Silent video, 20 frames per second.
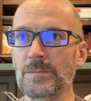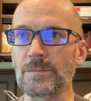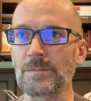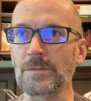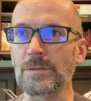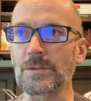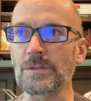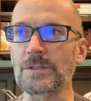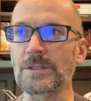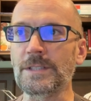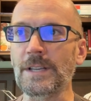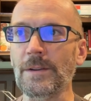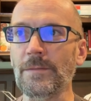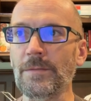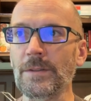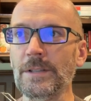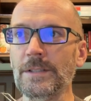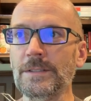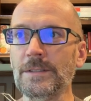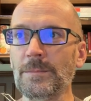there's
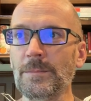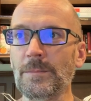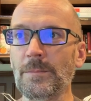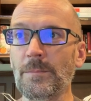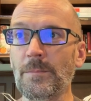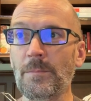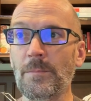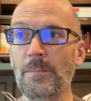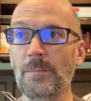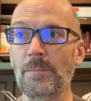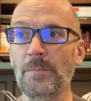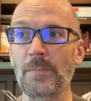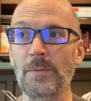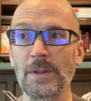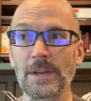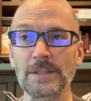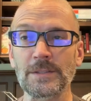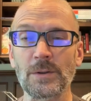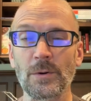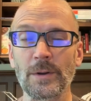definitely some
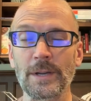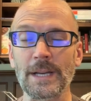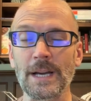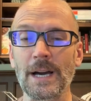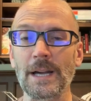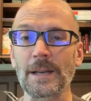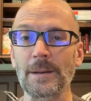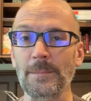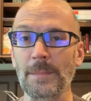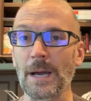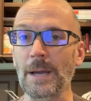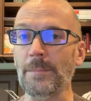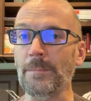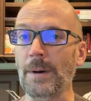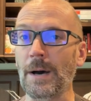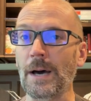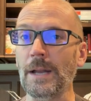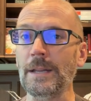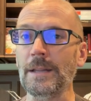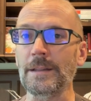things going on in my
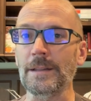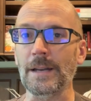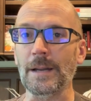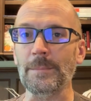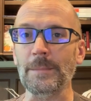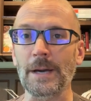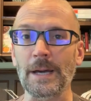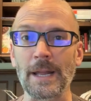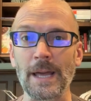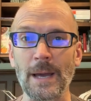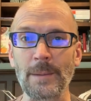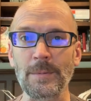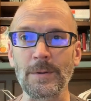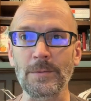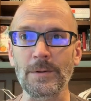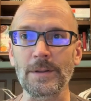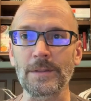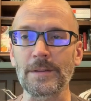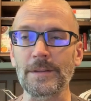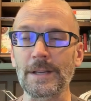body that I'm not happy
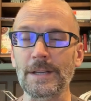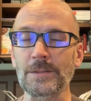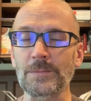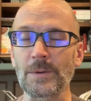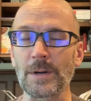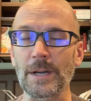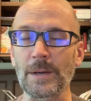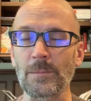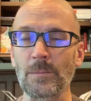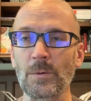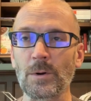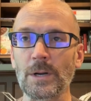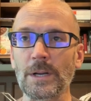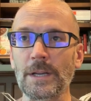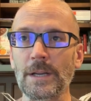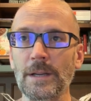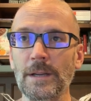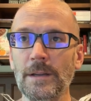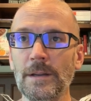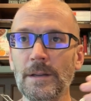with, and that's why I'm
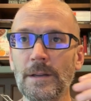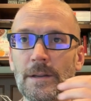working